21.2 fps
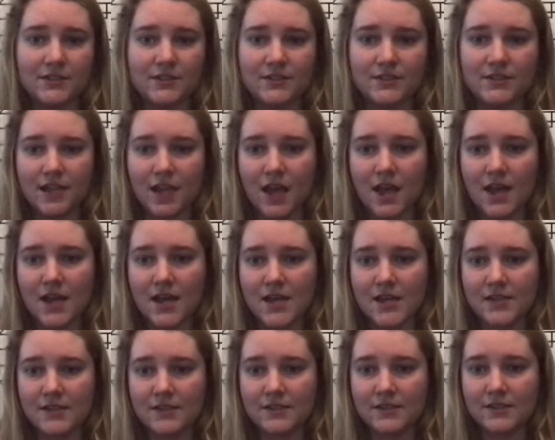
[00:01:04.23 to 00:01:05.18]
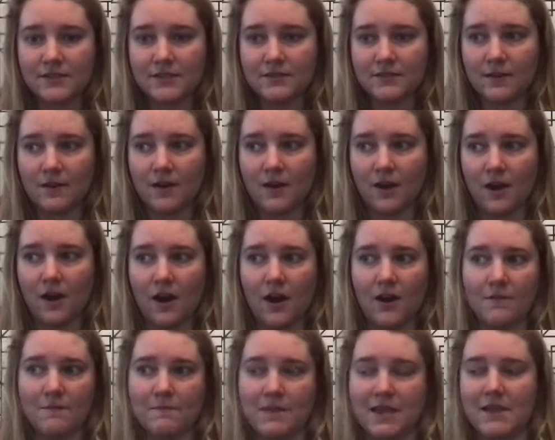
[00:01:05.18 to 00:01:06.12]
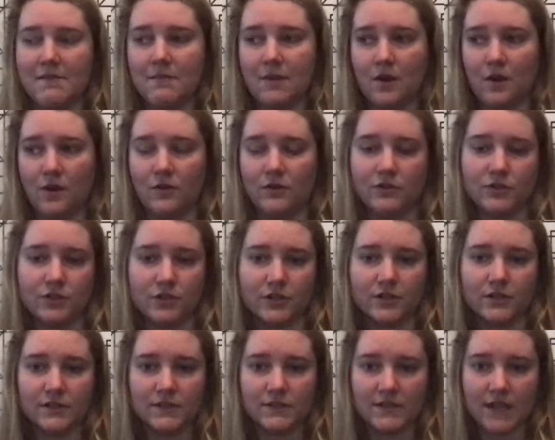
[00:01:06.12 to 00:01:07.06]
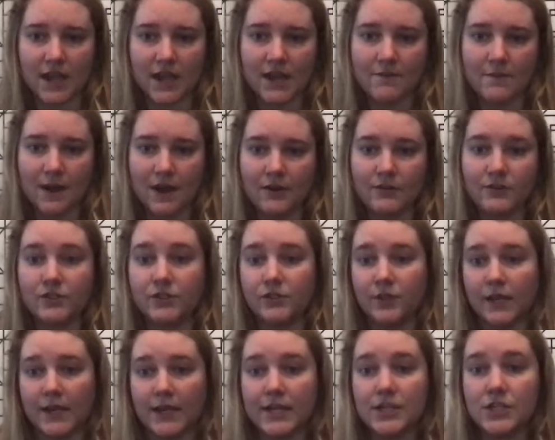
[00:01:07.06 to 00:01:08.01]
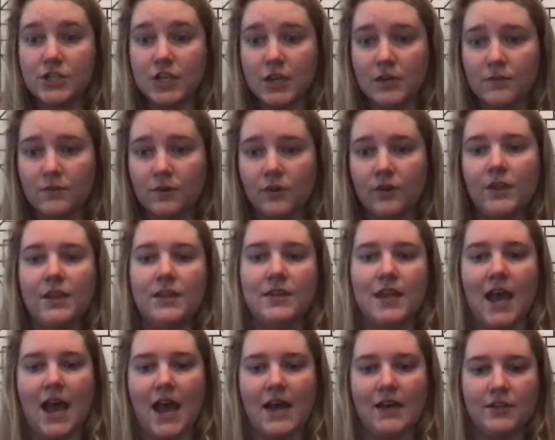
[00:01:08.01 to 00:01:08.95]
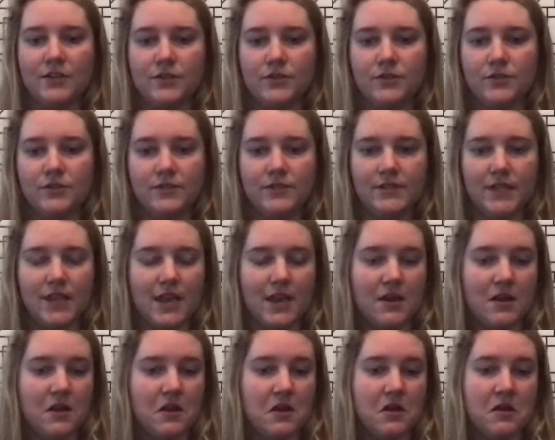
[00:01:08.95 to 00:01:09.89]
does our meme culture say about Tulane in general and the attitudes that